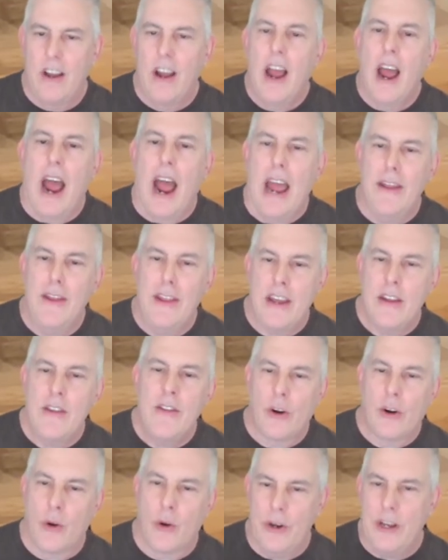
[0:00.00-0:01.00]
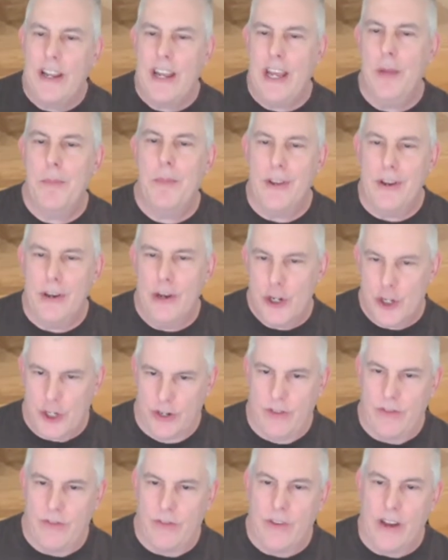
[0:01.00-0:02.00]
and then they're going to keep the
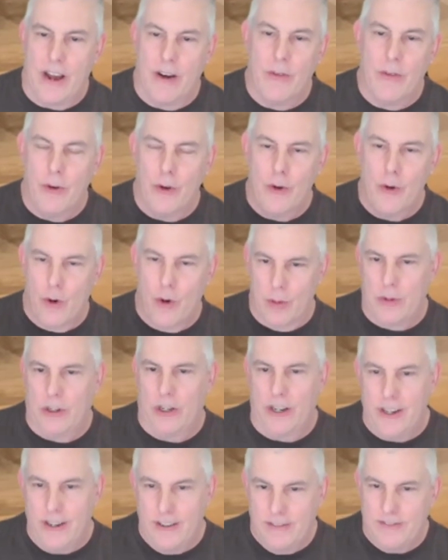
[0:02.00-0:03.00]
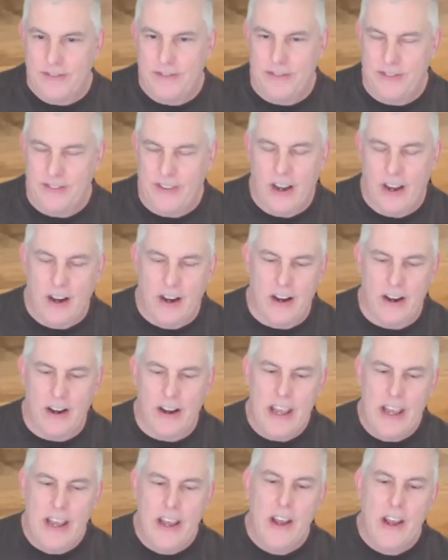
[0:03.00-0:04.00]
initiative. Now, normally,
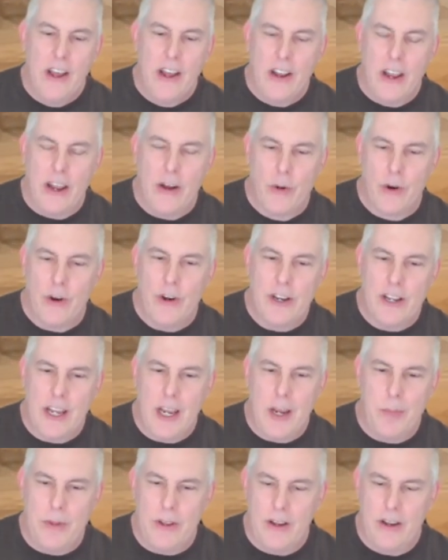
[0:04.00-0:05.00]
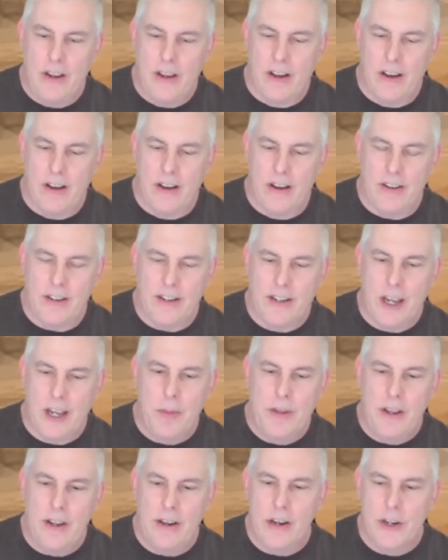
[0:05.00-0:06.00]
uh, in order to keep
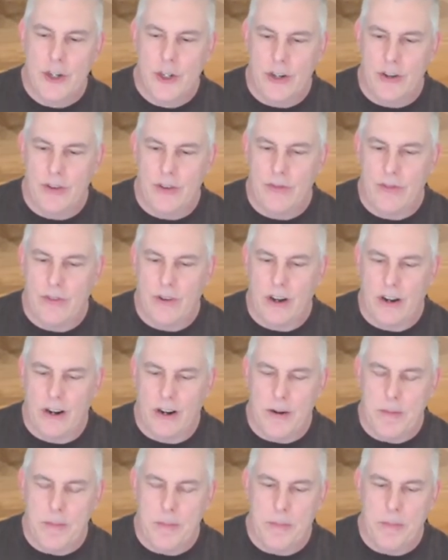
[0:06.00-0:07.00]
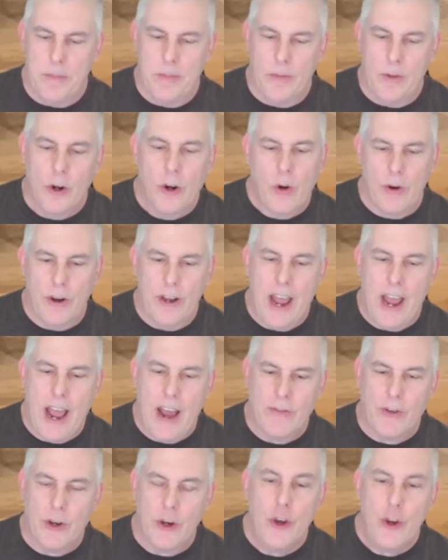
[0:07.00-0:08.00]
the initiative, you're going to
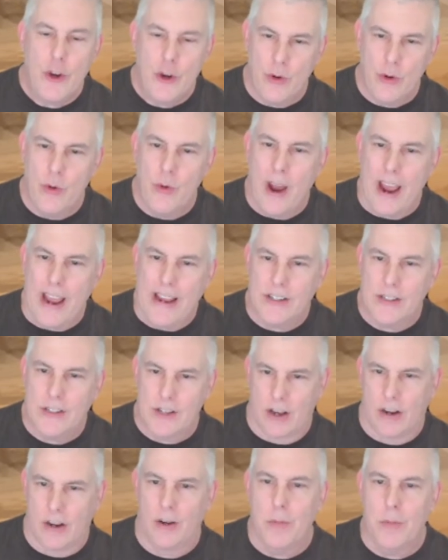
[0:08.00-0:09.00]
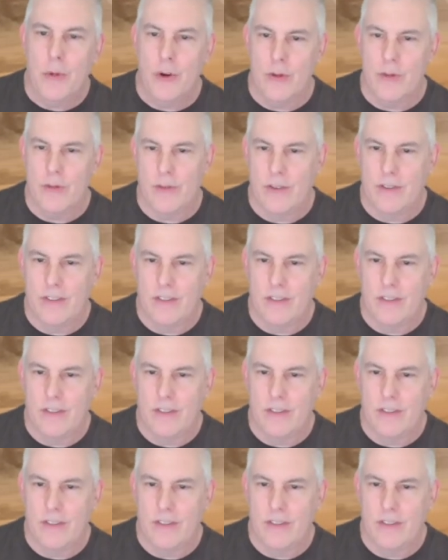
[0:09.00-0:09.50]
have to do a subtle move.